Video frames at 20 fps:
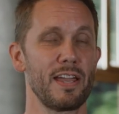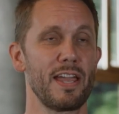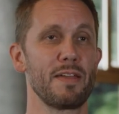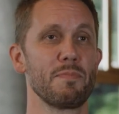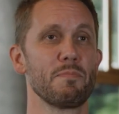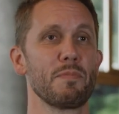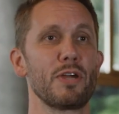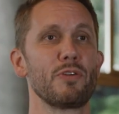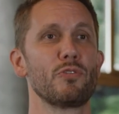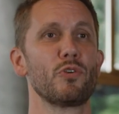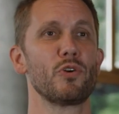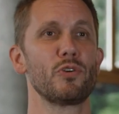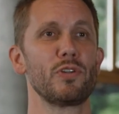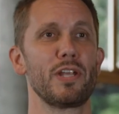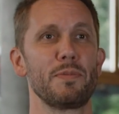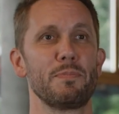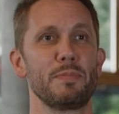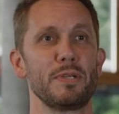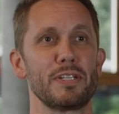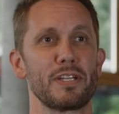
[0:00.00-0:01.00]
And my role
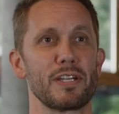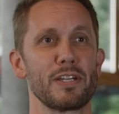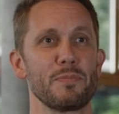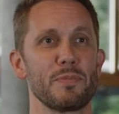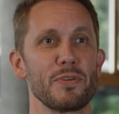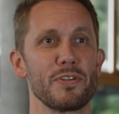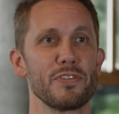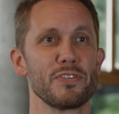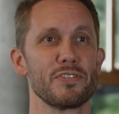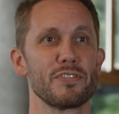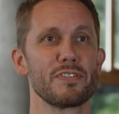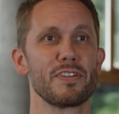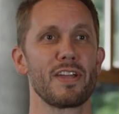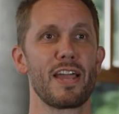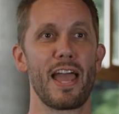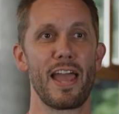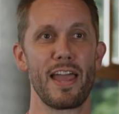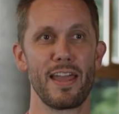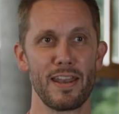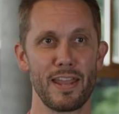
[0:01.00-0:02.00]
at Bitgrip is
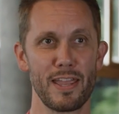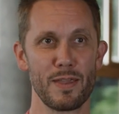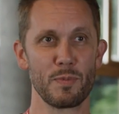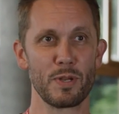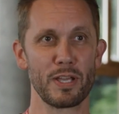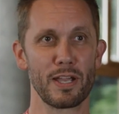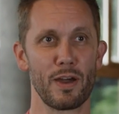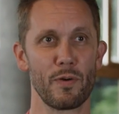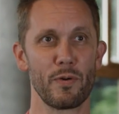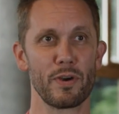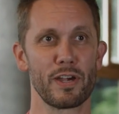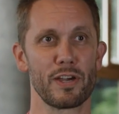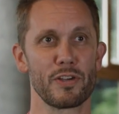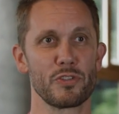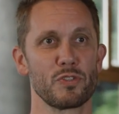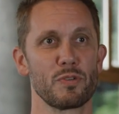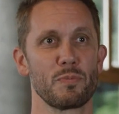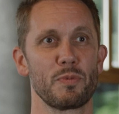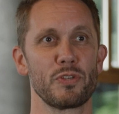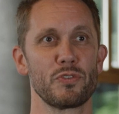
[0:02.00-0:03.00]
enabling our
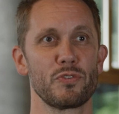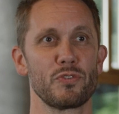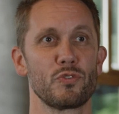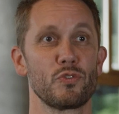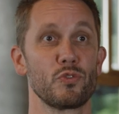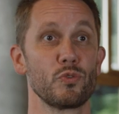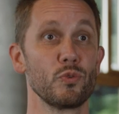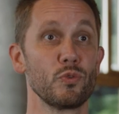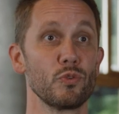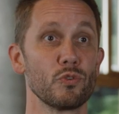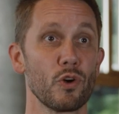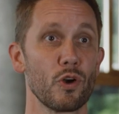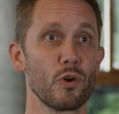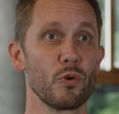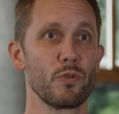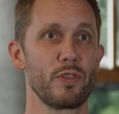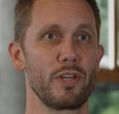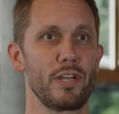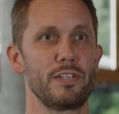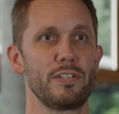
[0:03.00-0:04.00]
customers to
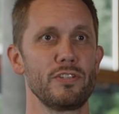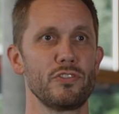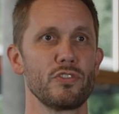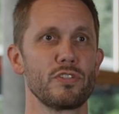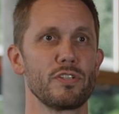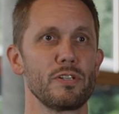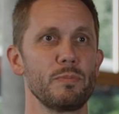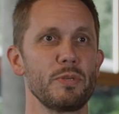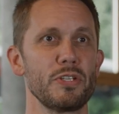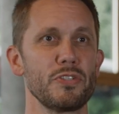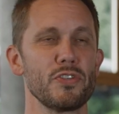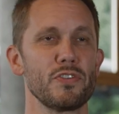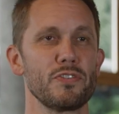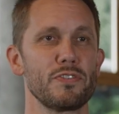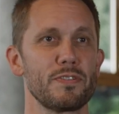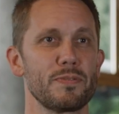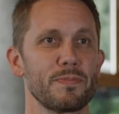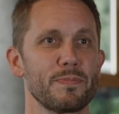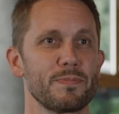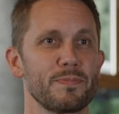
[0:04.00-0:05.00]
grow their digital
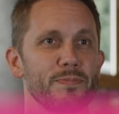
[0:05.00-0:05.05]
business.